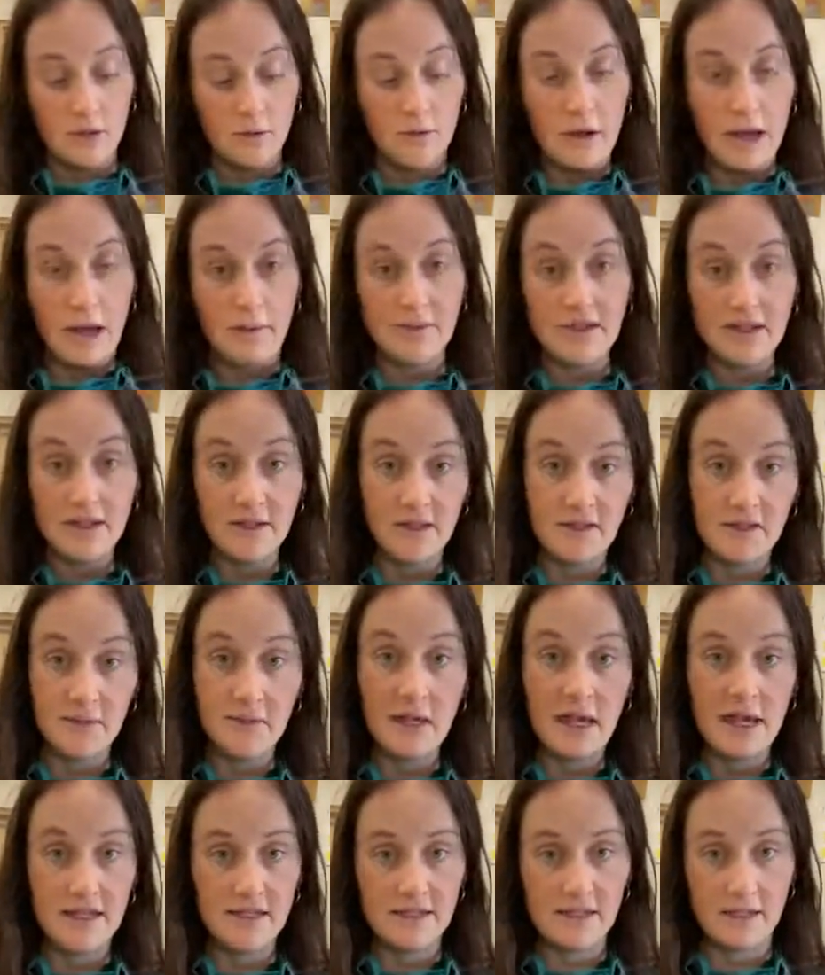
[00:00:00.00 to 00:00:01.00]
wrapped in those
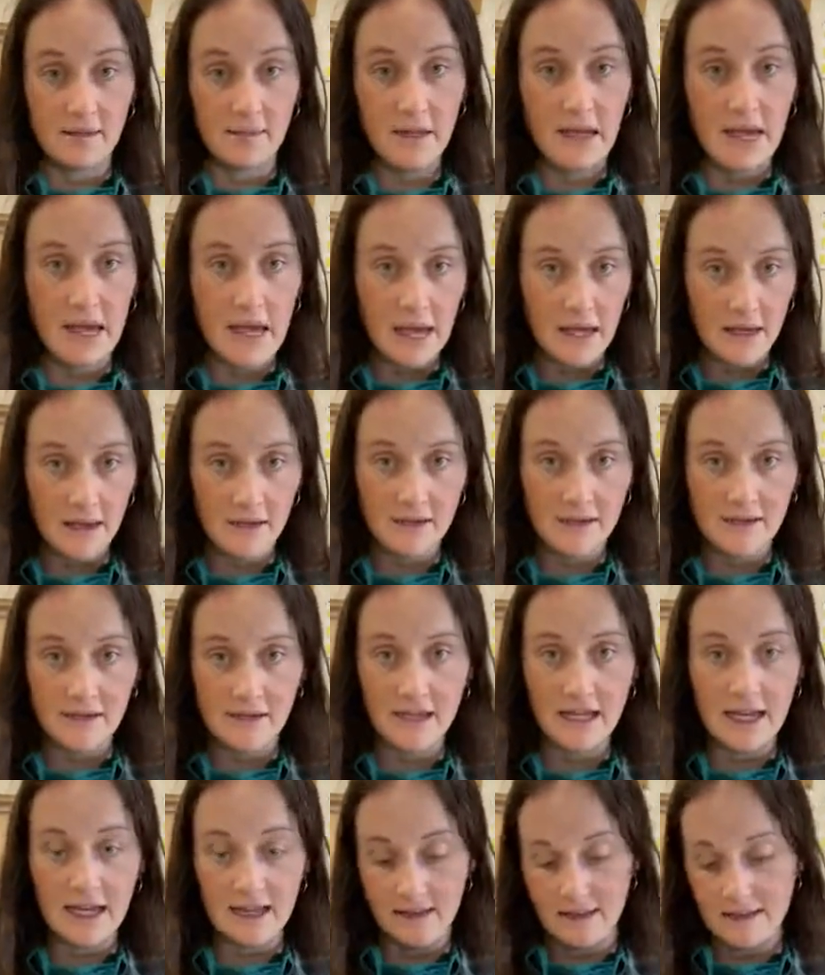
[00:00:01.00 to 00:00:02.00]
plastic bags,
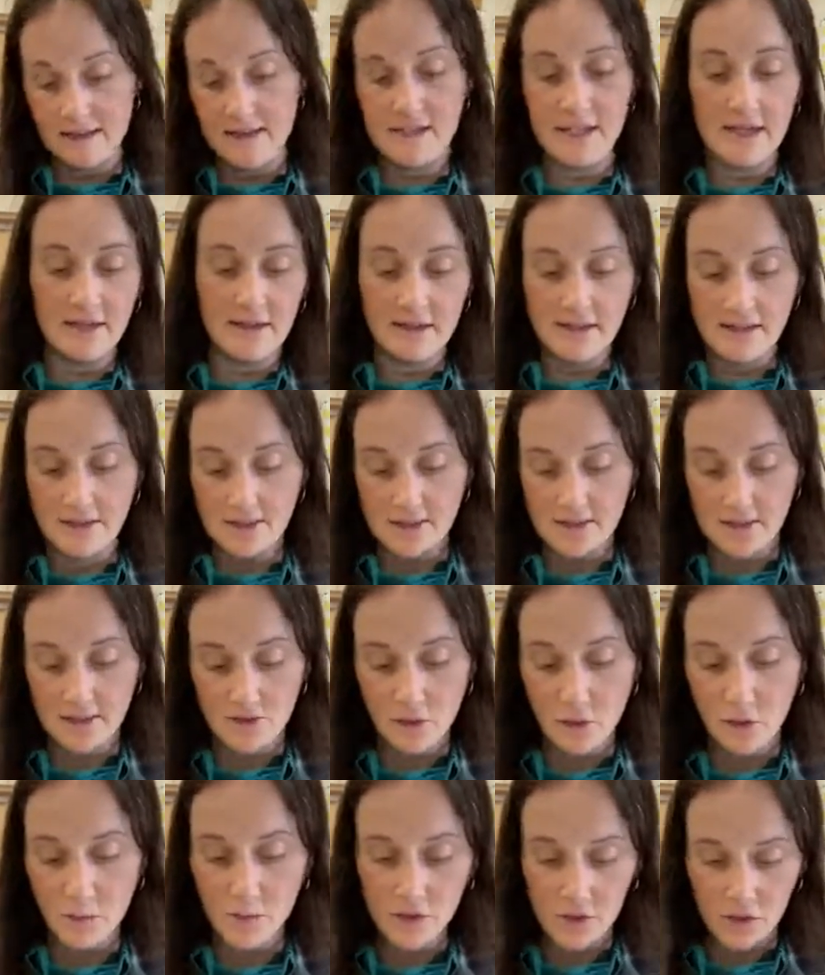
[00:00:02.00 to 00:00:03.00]
again, let's say this is
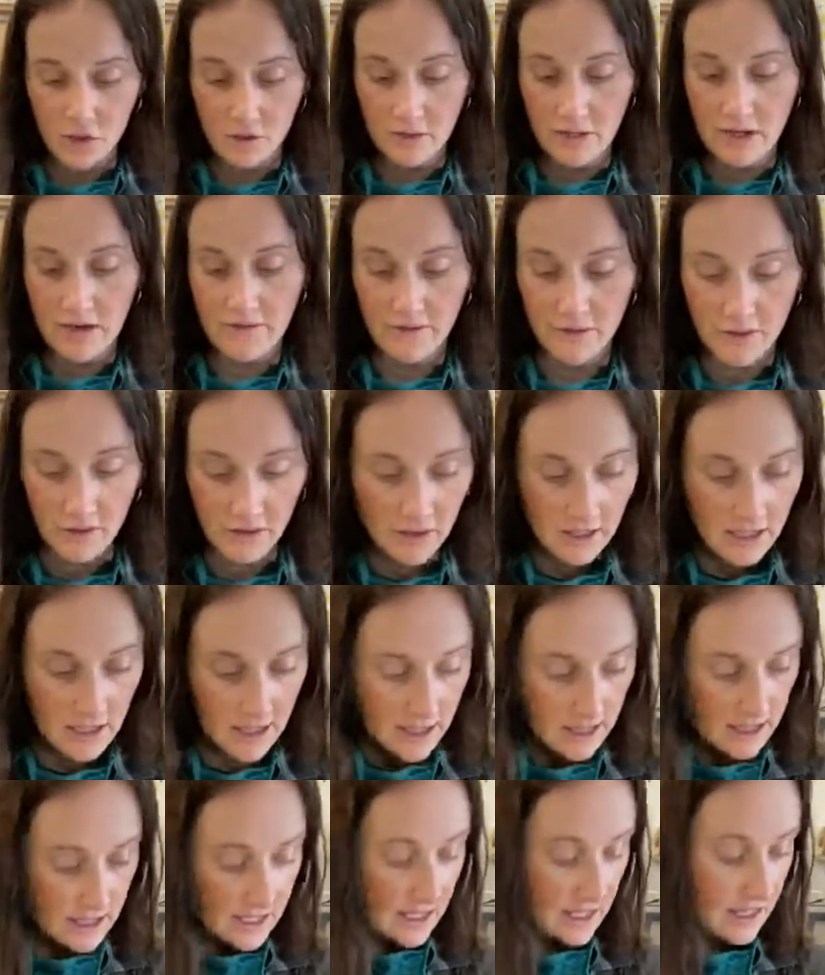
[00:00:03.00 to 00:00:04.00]
sculpture or whatever,
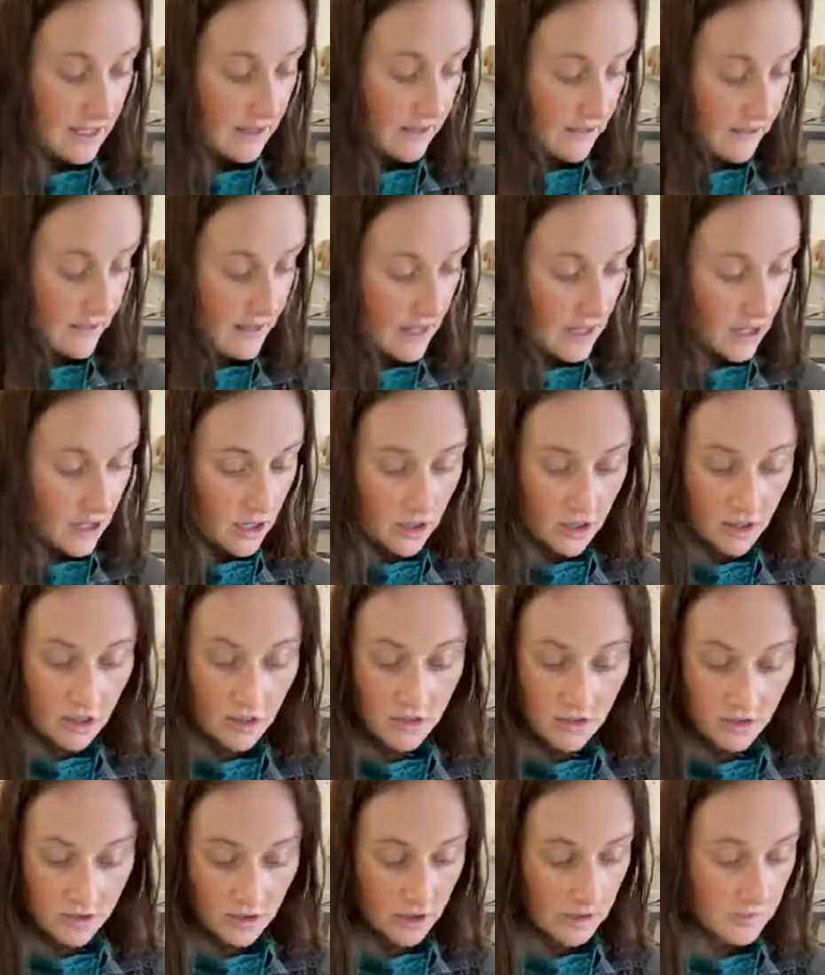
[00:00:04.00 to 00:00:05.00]
in
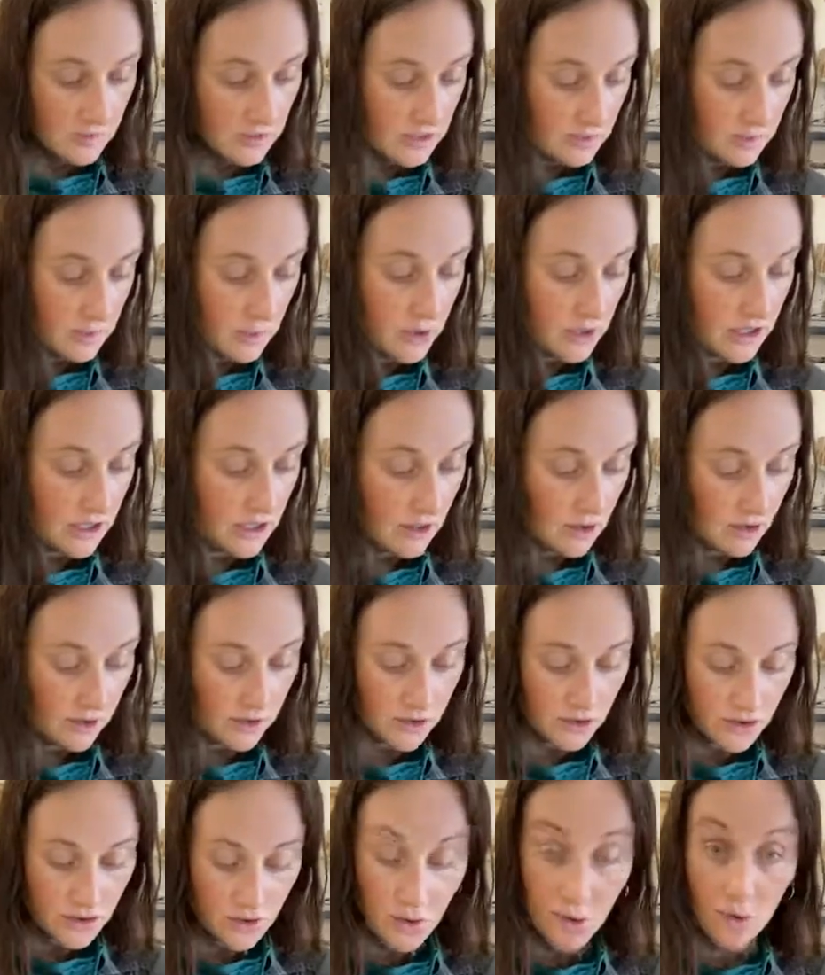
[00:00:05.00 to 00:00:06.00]
there, you're gonna be putting all
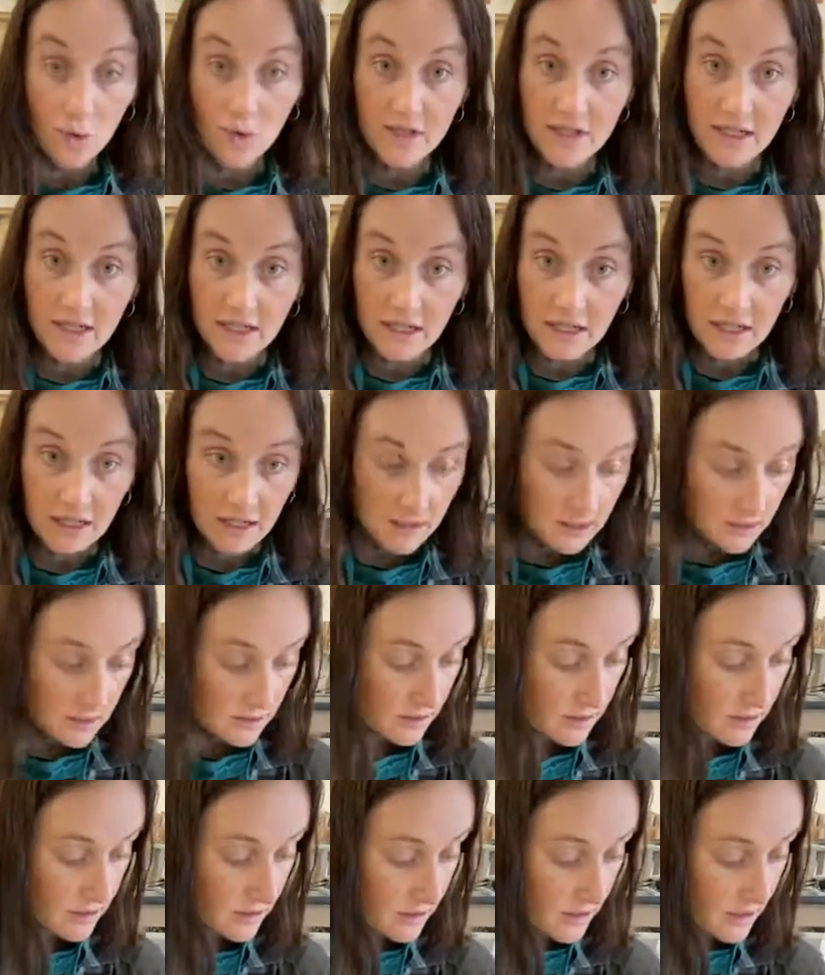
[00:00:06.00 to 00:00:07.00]
your tools in
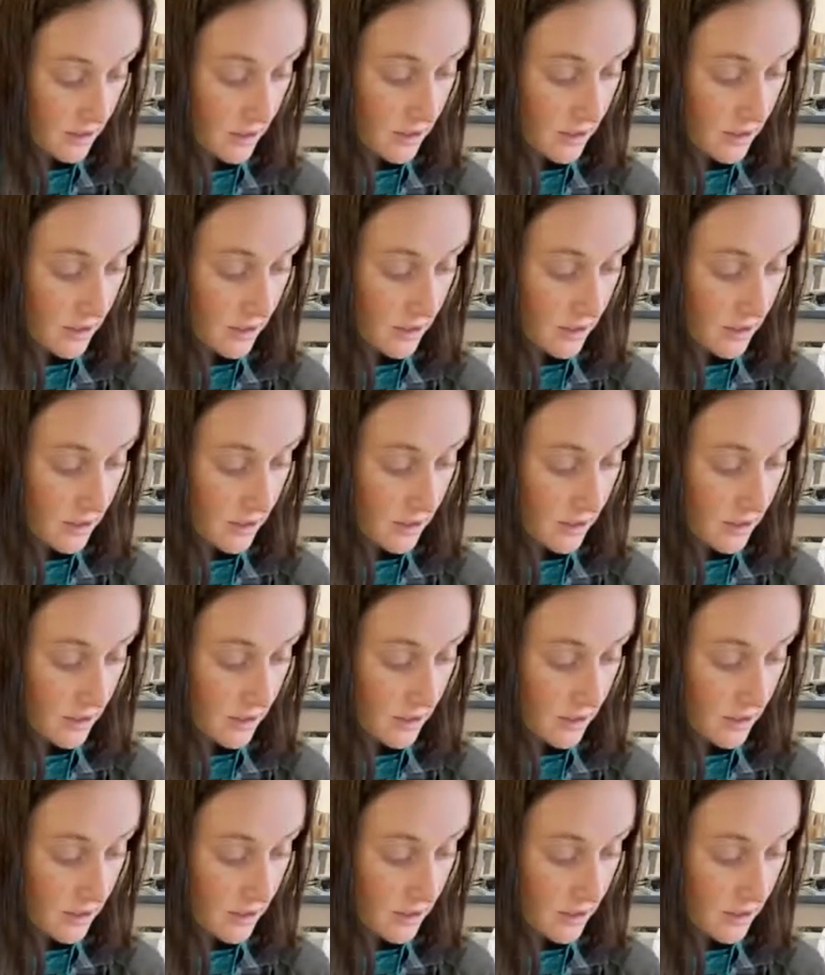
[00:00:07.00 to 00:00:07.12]
here,